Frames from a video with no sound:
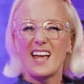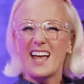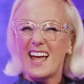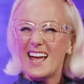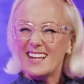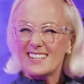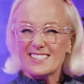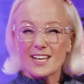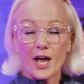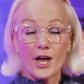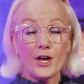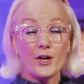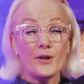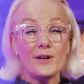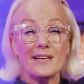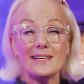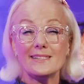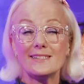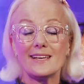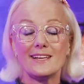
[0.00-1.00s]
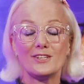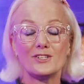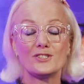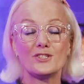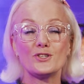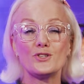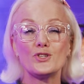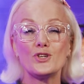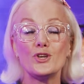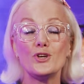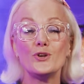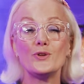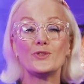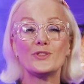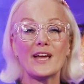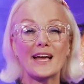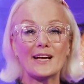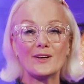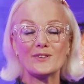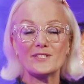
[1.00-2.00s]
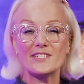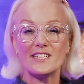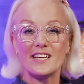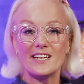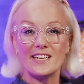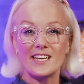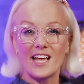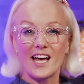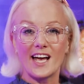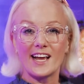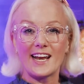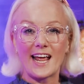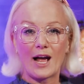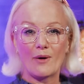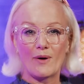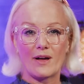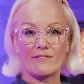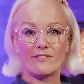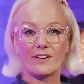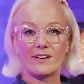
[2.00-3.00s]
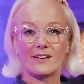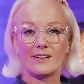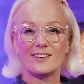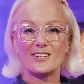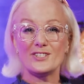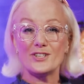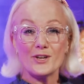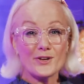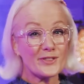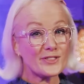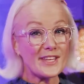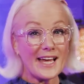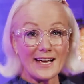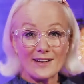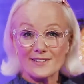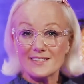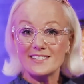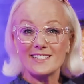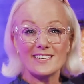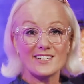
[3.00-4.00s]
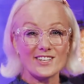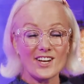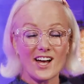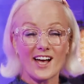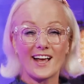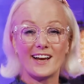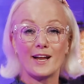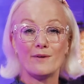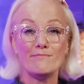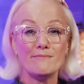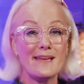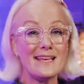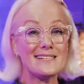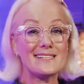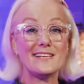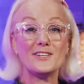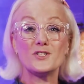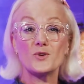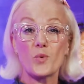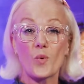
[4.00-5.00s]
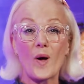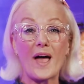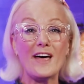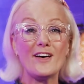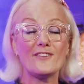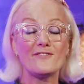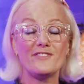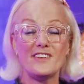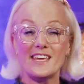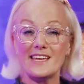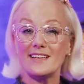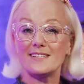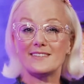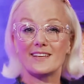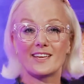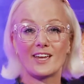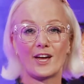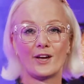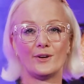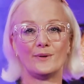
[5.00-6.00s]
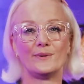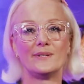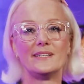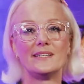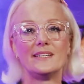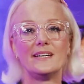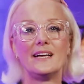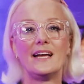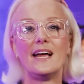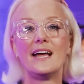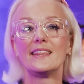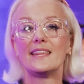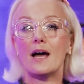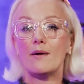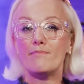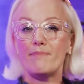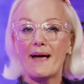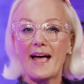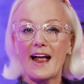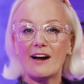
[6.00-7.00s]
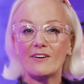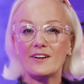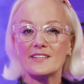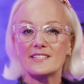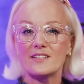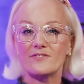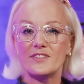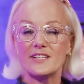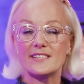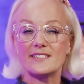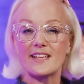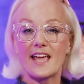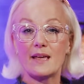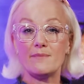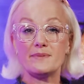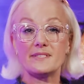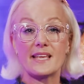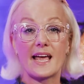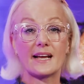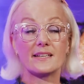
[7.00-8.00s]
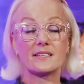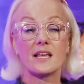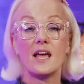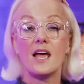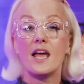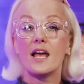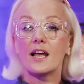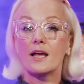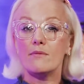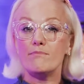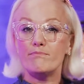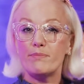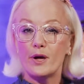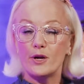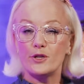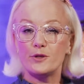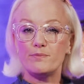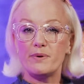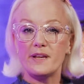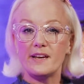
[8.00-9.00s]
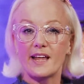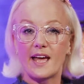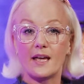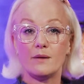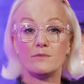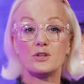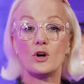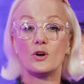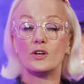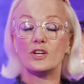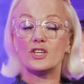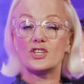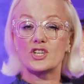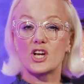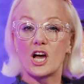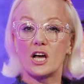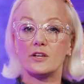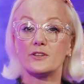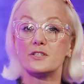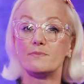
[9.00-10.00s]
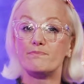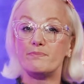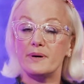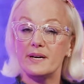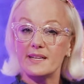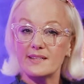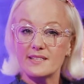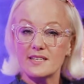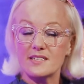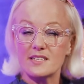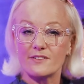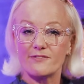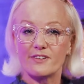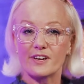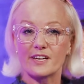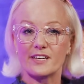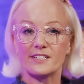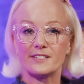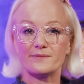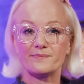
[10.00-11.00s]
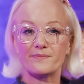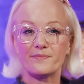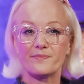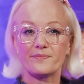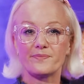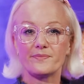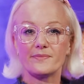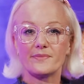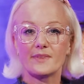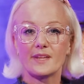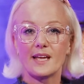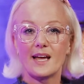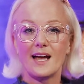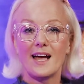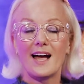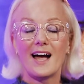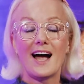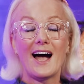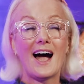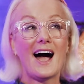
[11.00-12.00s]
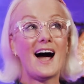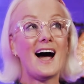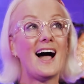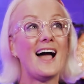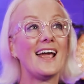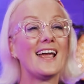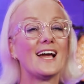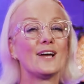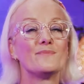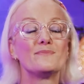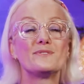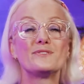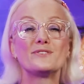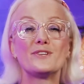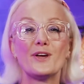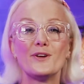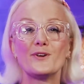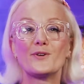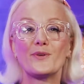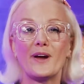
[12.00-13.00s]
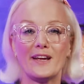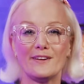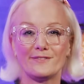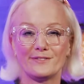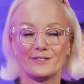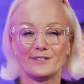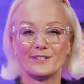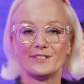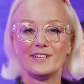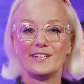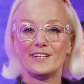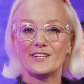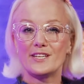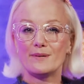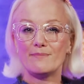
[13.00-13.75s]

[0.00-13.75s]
It's only since 2009, however, 2009, a measly 12 years ago, that parents of the same sex can both be named on a child's birth certificate. I am so grateful to